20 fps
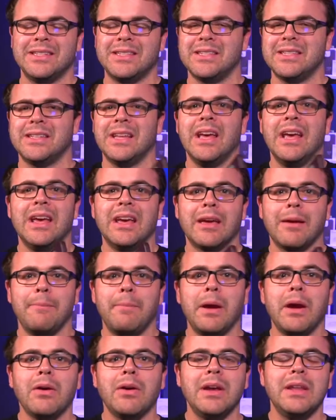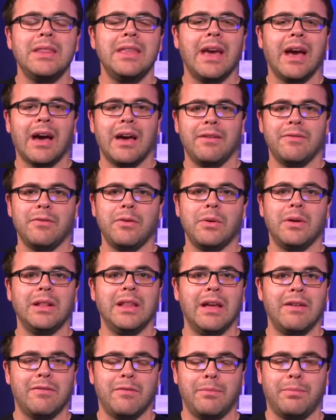is comparing the iPhone
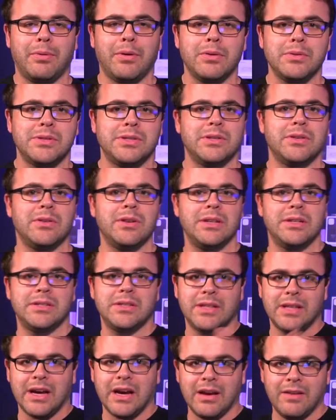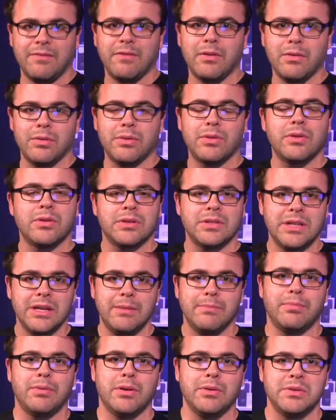11 Pro series to the iPhone 13 Pro